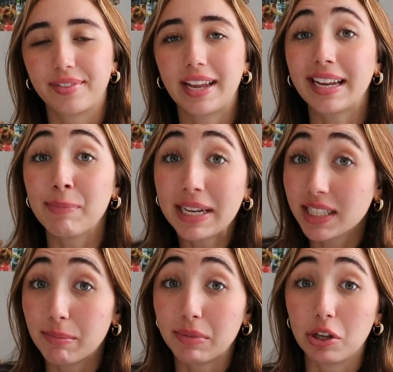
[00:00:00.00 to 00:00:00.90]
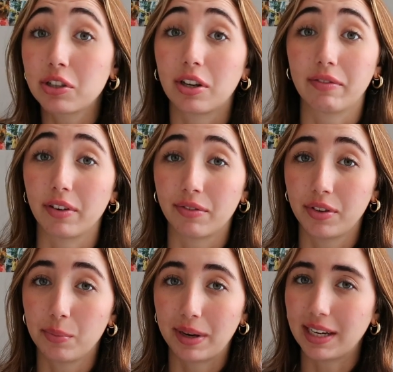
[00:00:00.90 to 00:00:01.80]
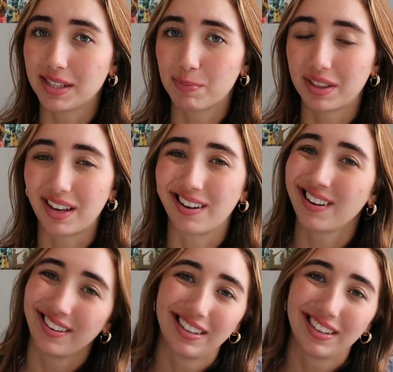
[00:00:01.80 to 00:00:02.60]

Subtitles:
Like it makes them look good for a few minutes, but then,